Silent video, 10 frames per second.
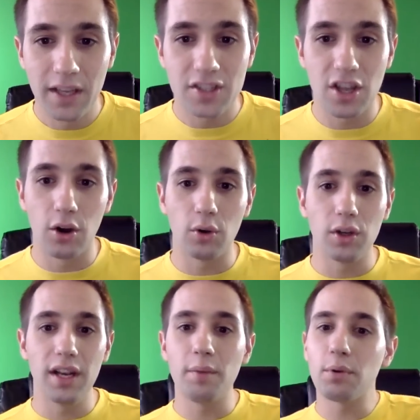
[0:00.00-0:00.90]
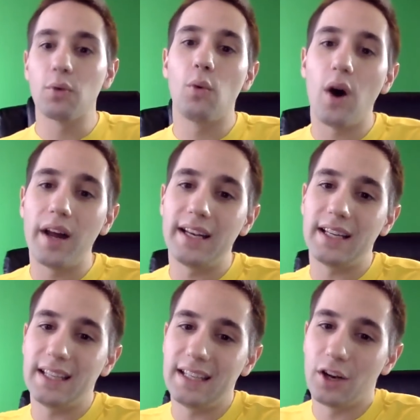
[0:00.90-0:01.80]
So number one,
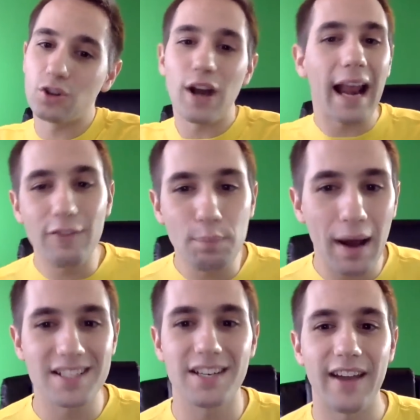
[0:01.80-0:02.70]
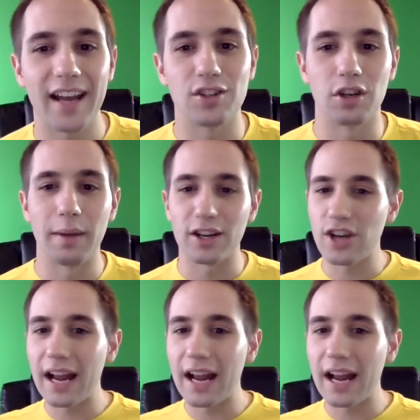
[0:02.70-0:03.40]
you know, try to have a positive attitude about it.